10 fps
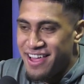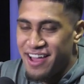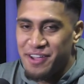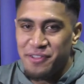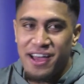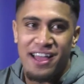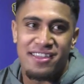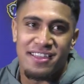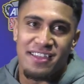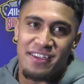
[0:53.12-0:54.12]
I ain't gonna
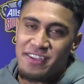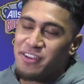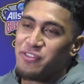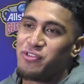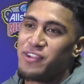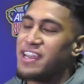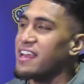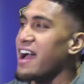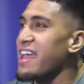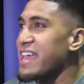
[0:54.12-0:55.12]

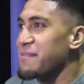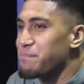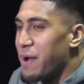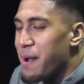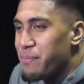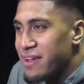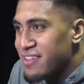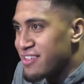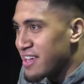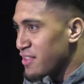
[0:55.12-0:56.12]
lie, I ate
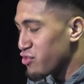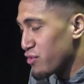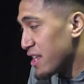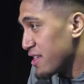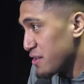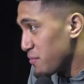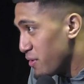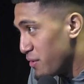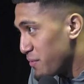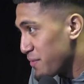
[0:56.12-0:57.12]
Popeye's chicken 3 days in a
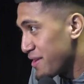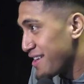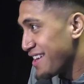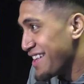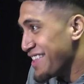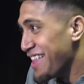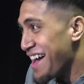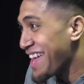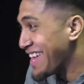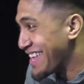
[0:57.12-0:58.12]
row.
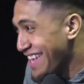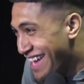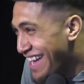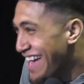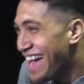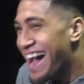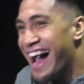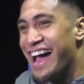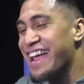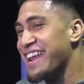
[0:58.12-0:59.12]
Like,
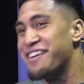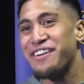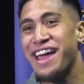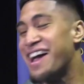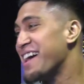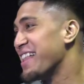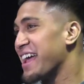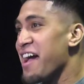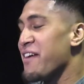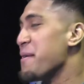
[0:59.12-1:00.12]
I ain't never had,
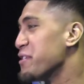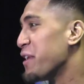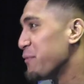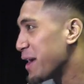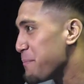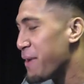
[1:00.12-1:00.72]
like, I've had, you got, we got